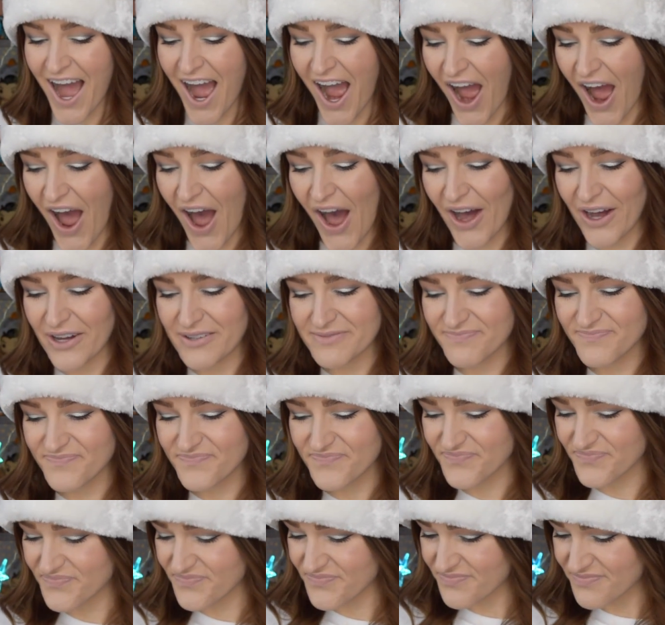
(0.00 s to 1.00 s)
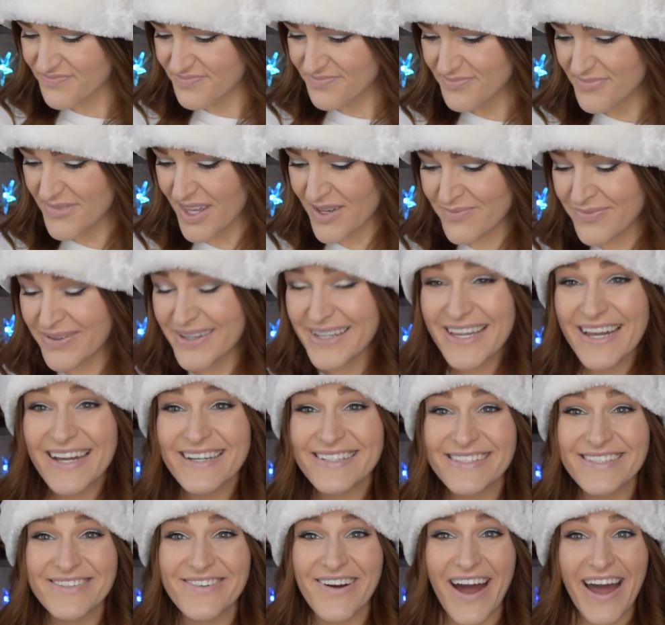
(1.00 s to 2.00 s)
Um, but
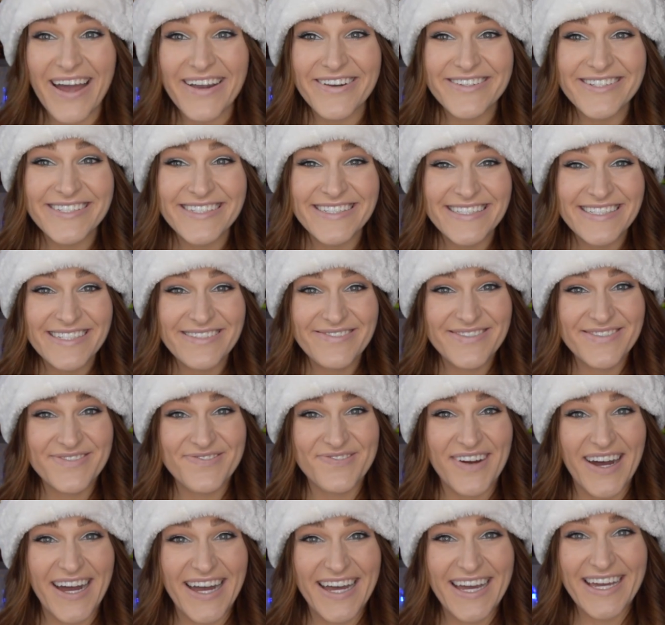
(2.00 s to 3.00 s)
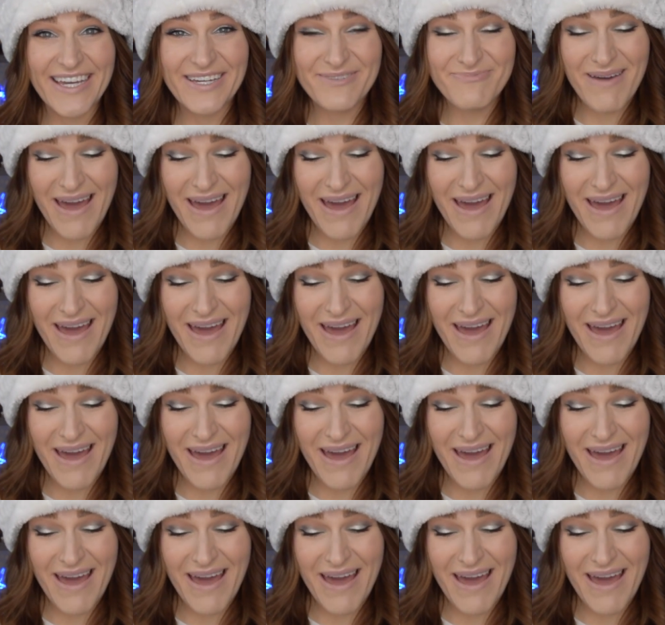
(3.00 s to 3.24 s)
yeah, so I received my